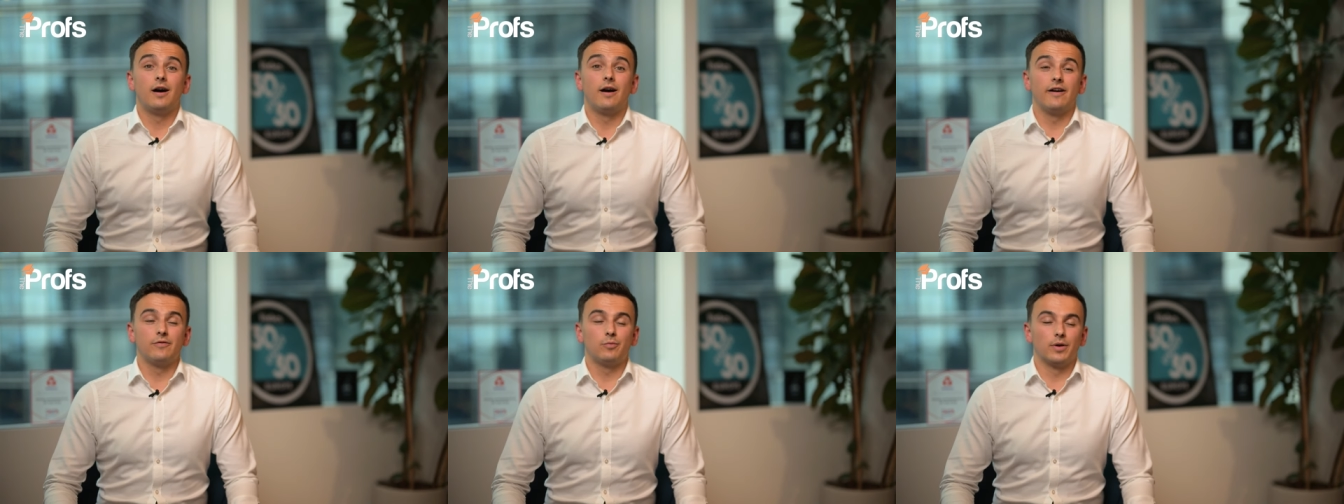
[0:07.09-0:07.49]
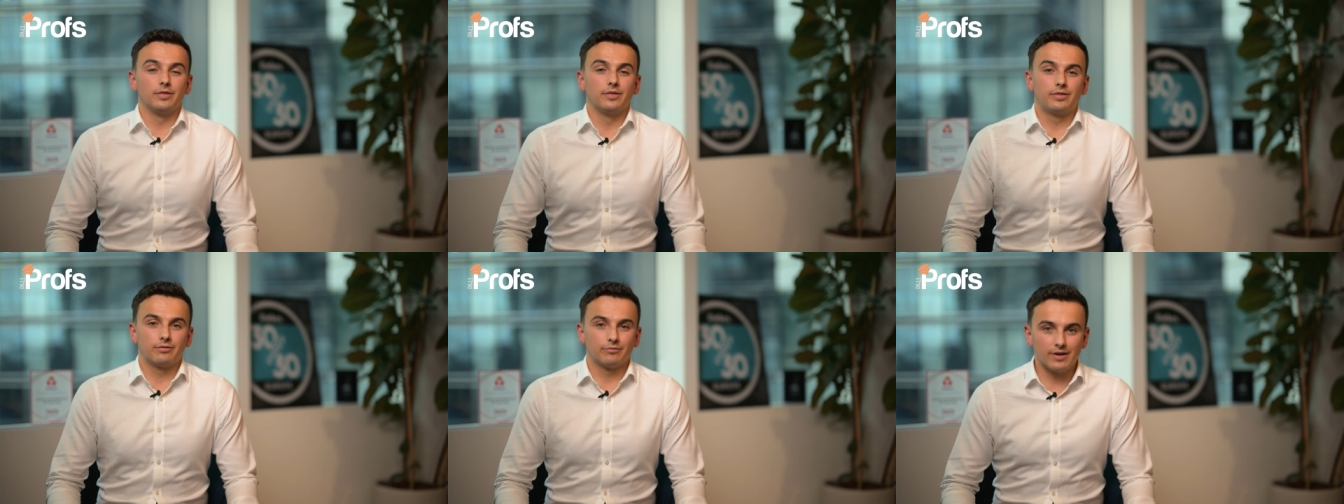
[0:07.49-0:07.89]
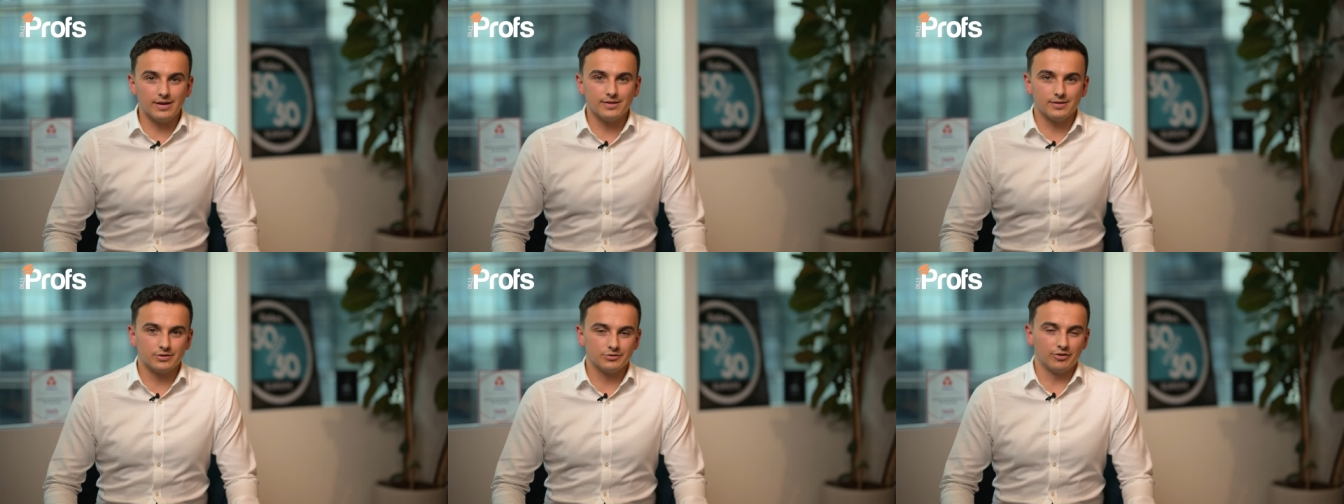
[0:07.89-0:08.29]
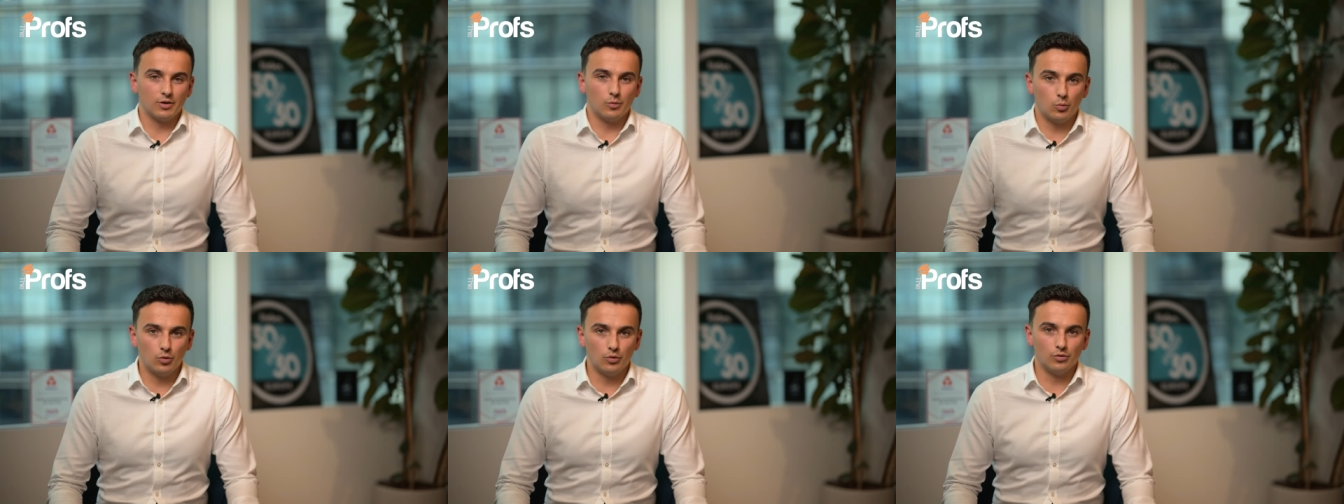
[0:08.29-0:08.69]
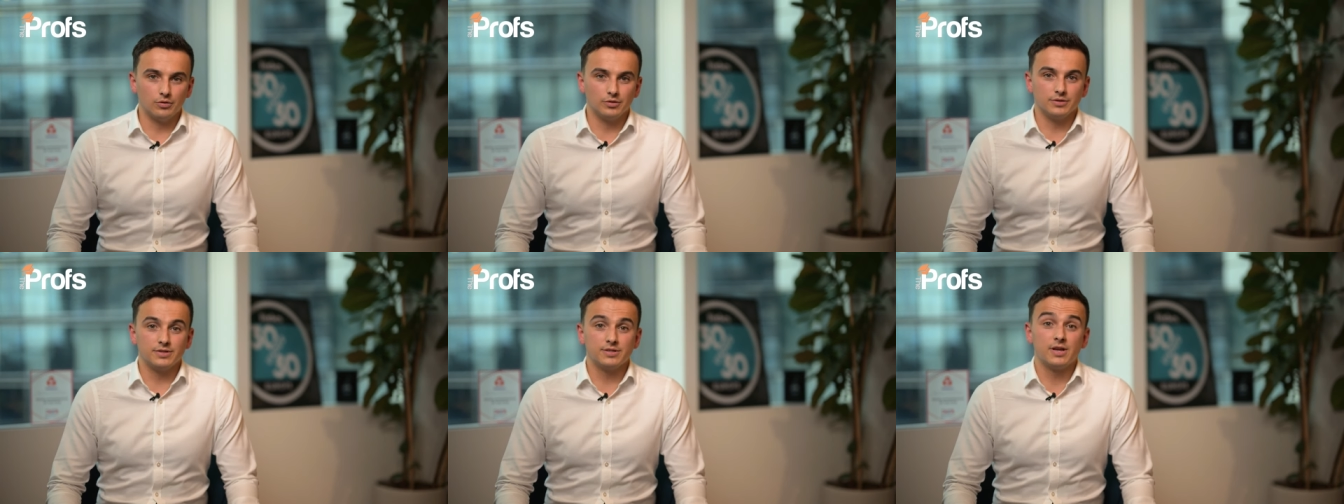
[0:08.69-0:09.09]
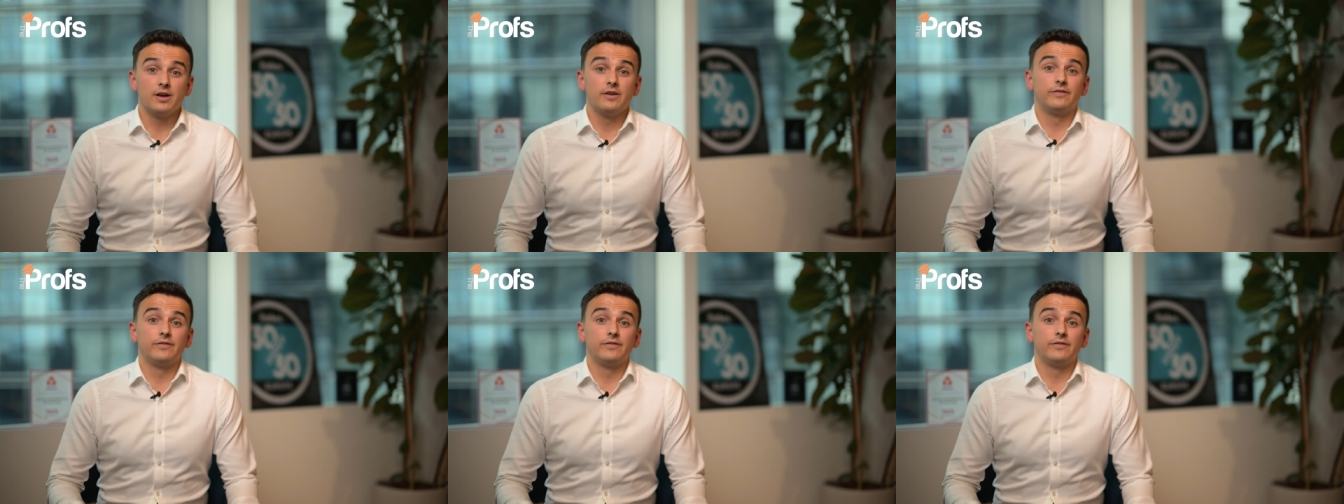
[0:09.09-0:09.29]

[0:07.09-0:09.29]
I've won three industry awards